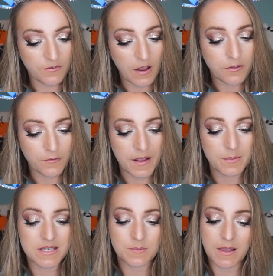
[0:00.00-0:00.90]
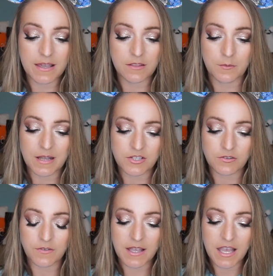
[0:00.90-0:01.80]
other families plan their
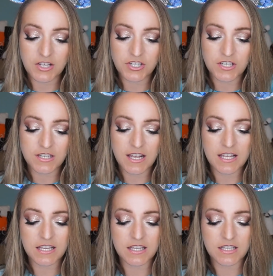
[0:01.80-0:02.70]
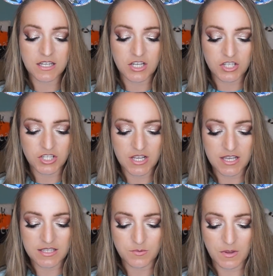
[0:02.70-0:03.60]
magical vacation, and
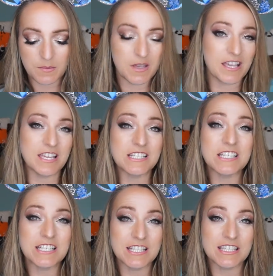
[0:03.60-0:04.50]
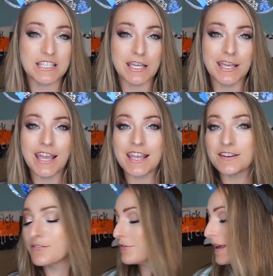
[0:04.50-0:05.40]
she is really big into Disney
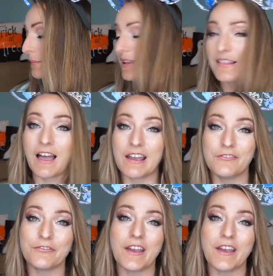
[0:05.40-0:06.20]
and family life,